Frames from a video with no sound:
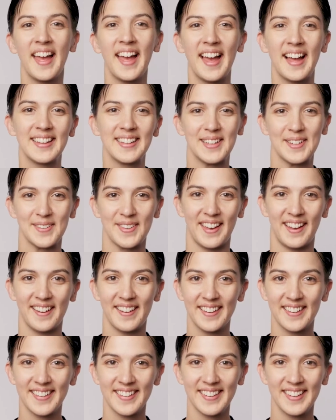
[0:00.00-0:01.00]
Hello
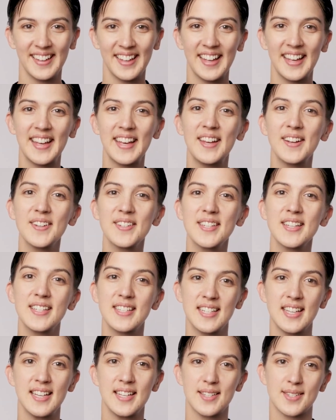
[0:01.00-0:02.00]
there. Here's a
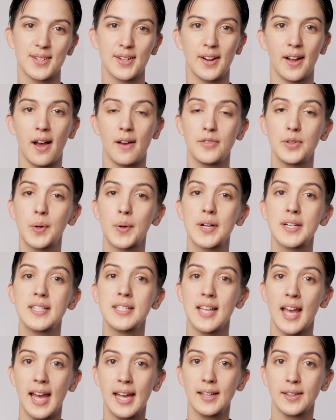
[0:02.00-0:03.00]
teaser of your
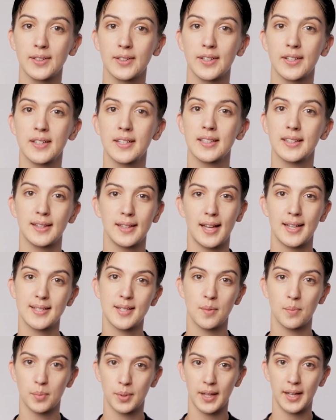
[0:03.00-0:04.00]
tailored
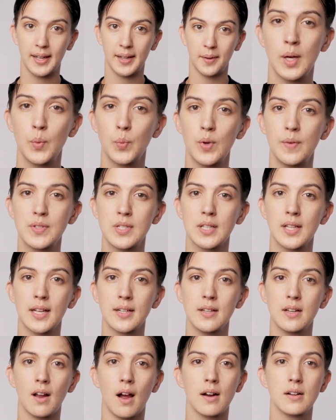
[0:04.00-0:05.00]
lesson plan. We've
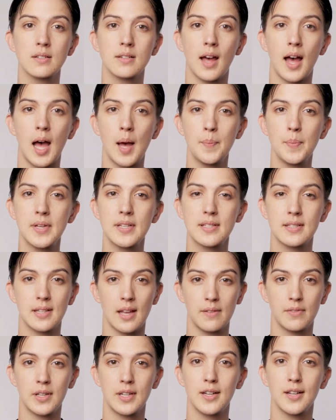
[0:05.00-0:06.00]
selected our top
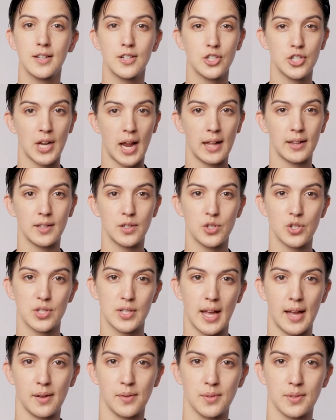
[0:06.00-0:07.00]
7 challenge
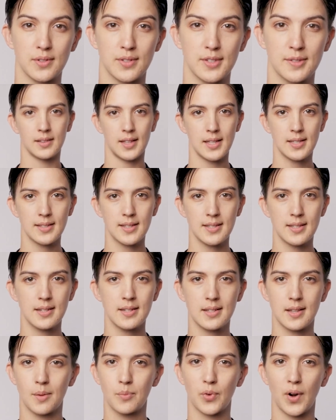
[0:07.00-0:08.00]
sounds. Let's listen
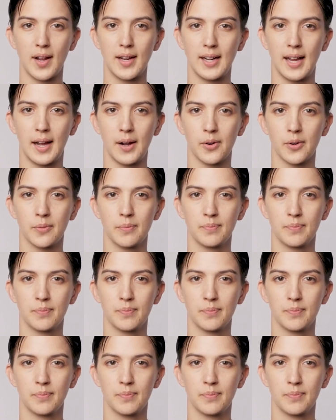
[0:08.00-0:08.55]
to them right now.